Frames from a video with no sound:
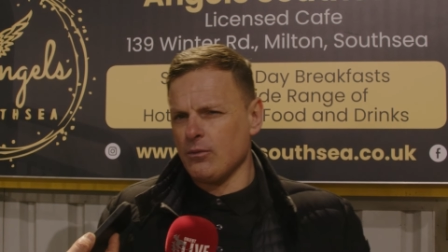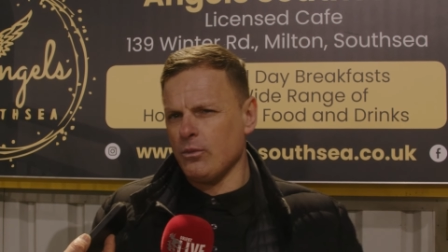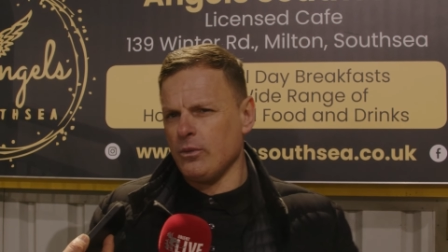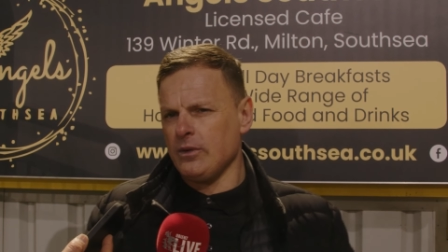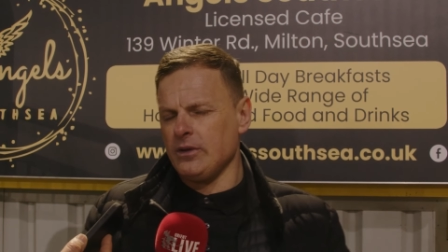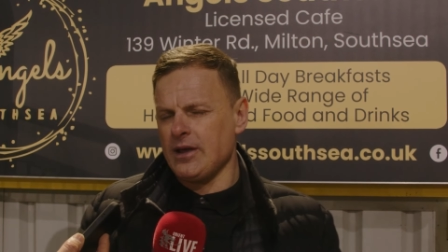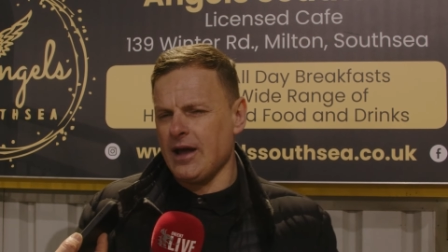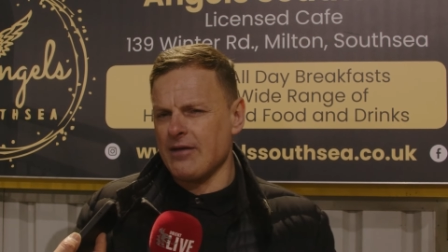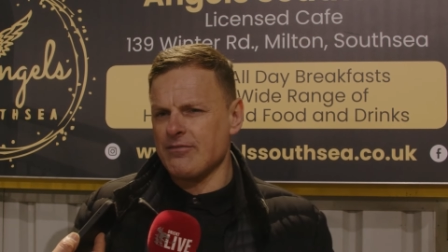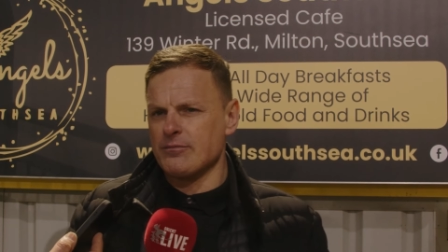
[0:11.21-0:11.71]

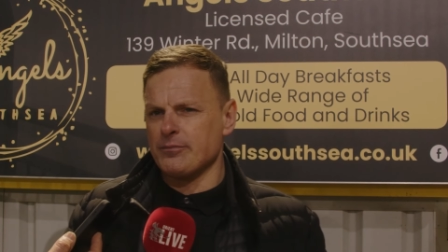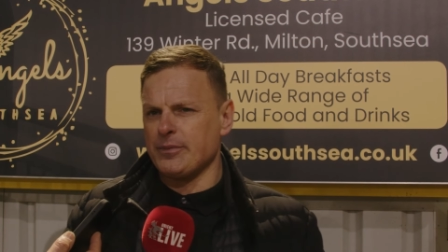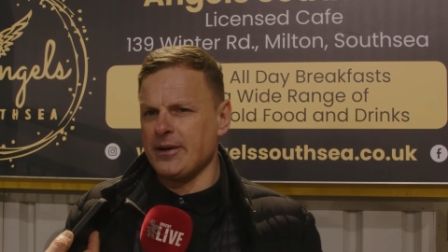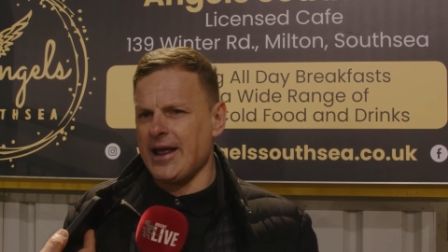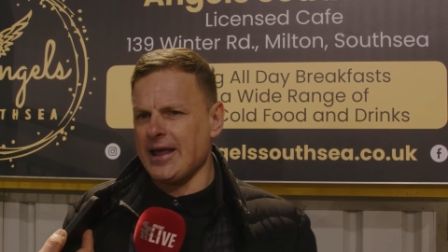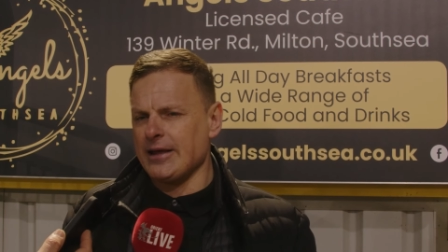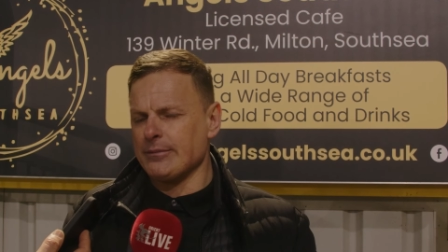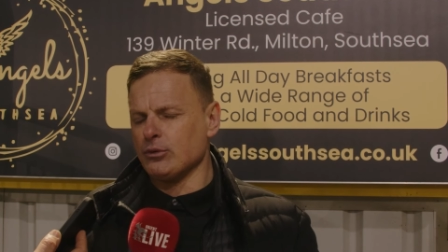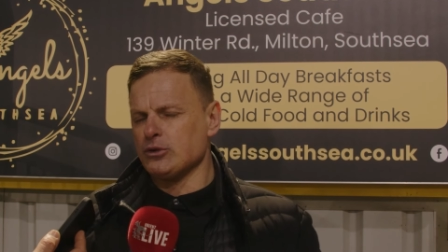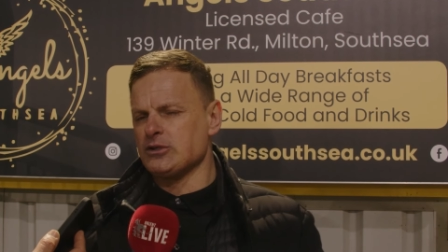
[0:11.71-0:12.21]
we haven't been
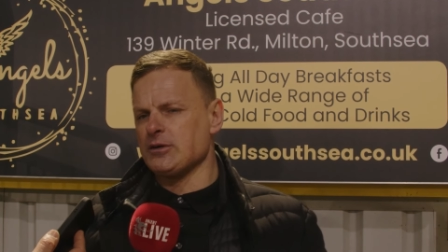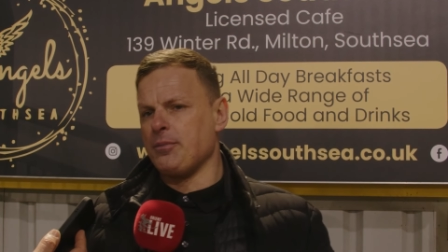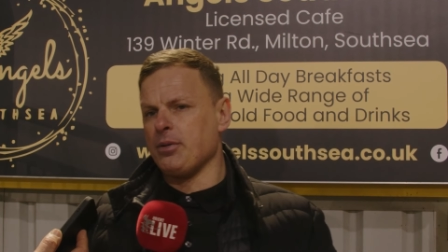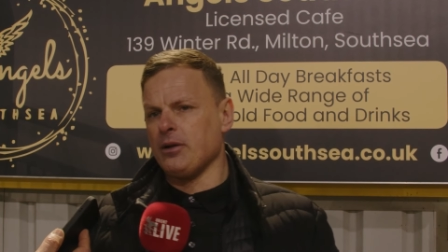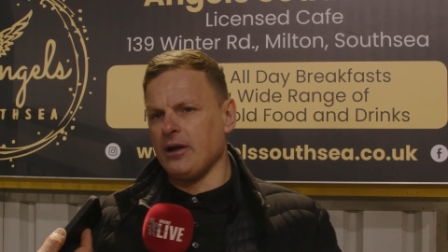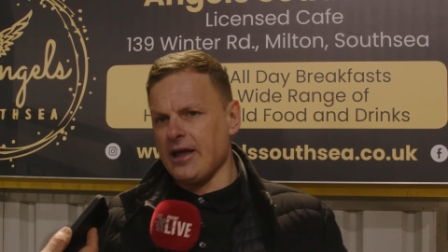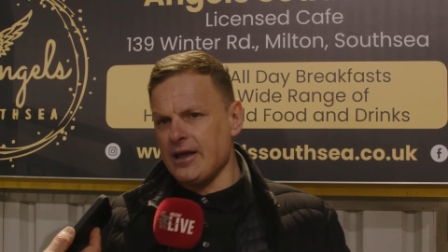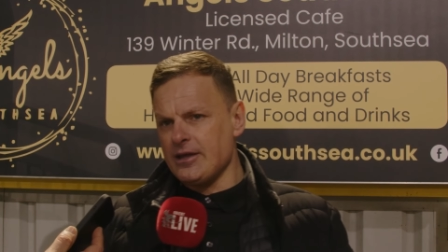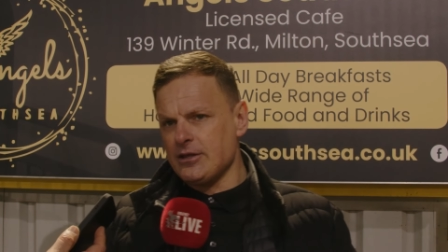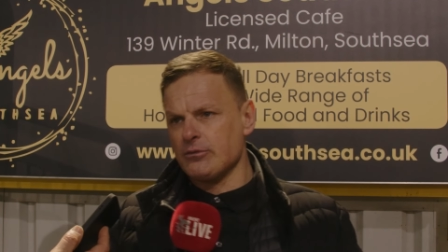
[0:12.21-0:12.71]
able to
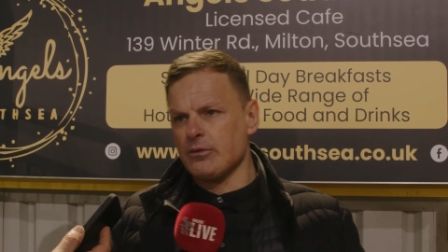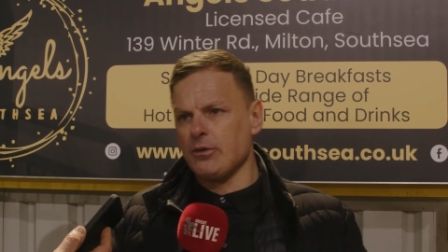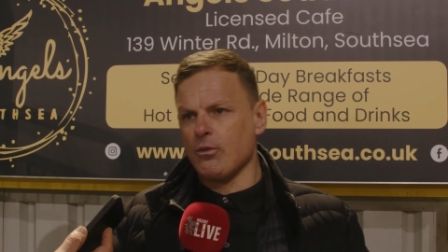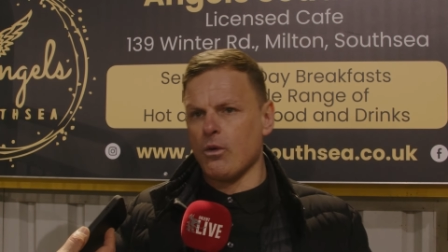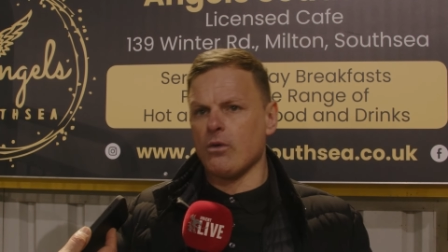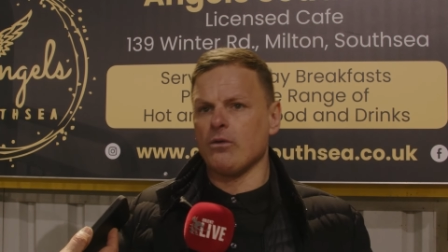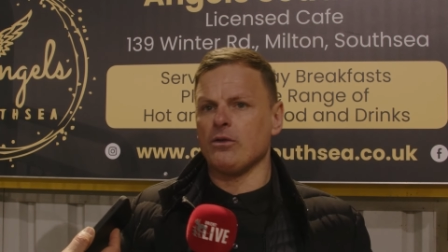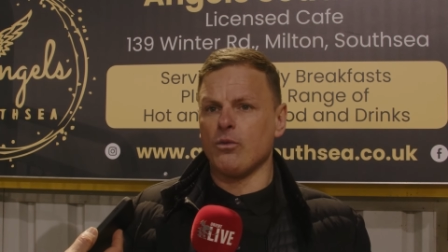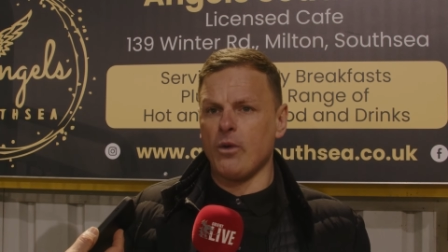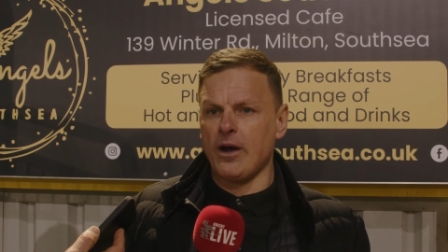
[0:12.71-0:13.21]
play that we
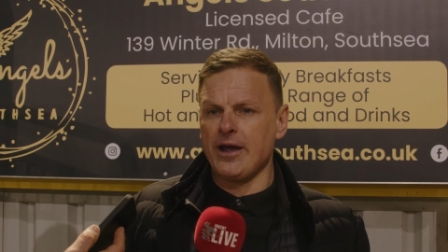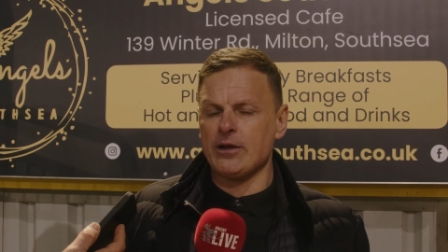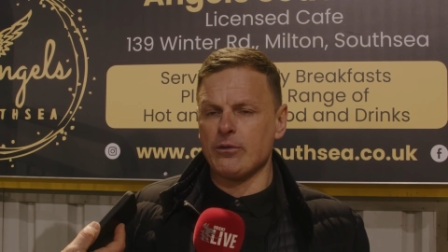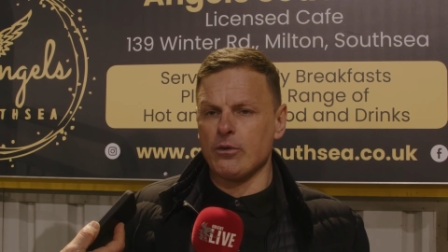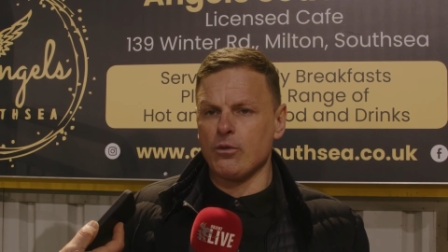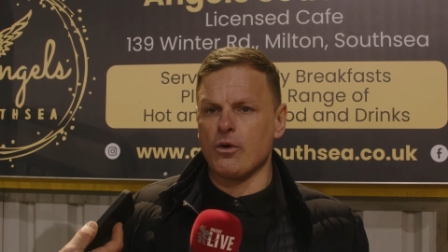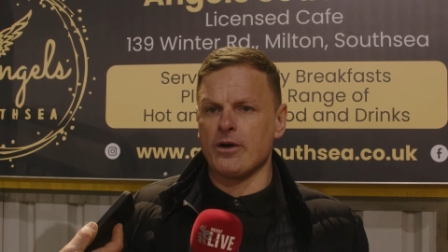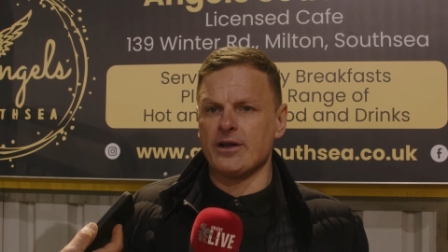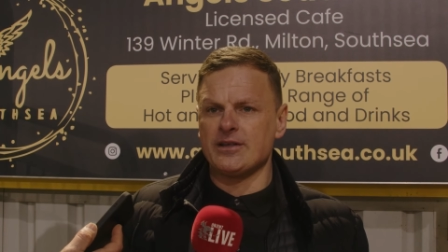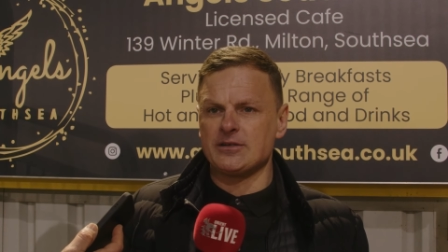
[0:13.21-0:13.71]
the way that
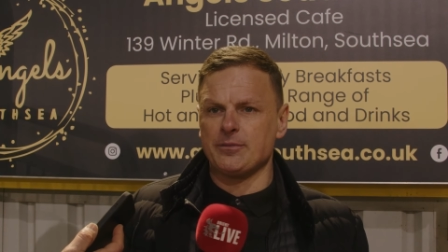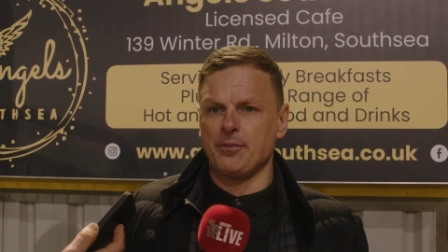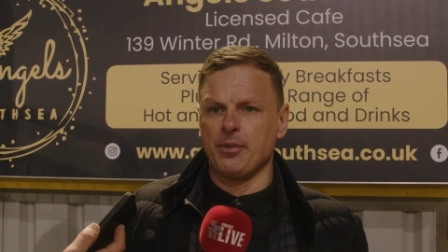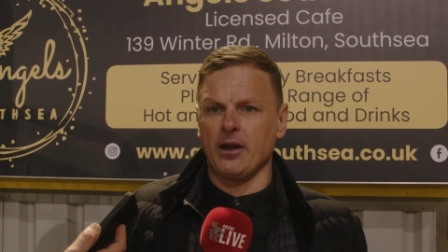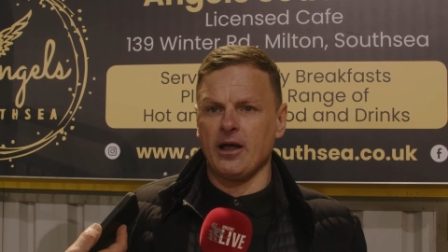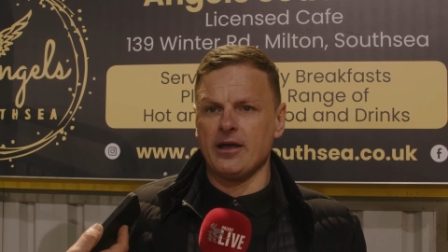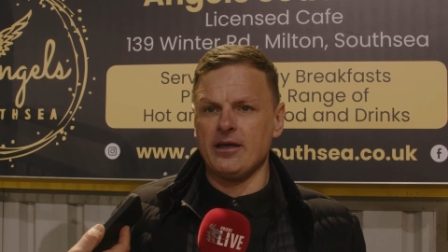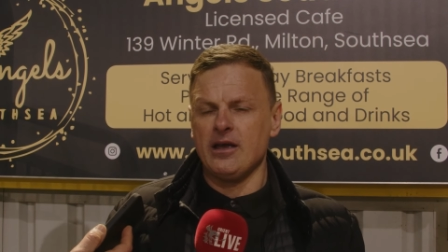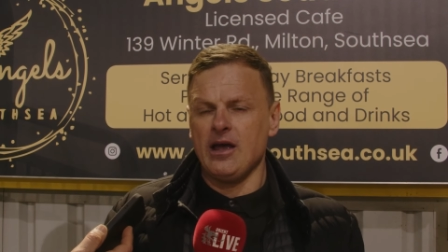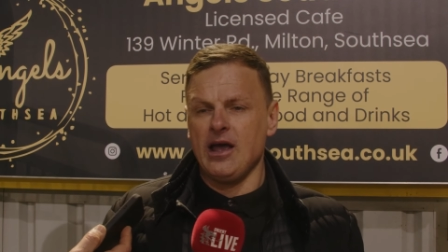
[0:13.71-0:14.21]
we wanted to
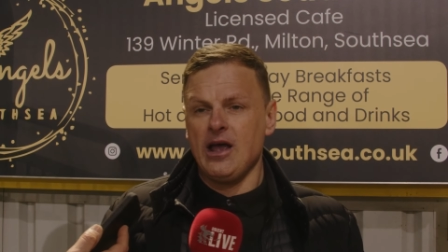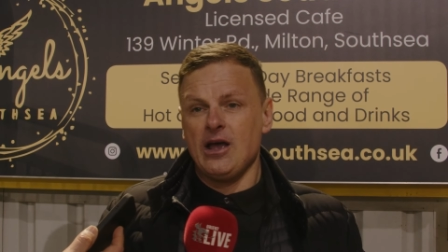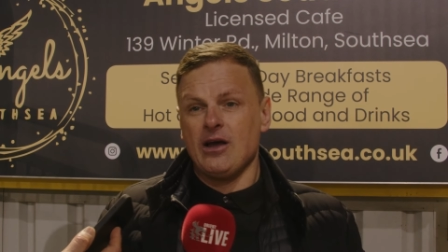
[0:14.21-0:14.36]
play.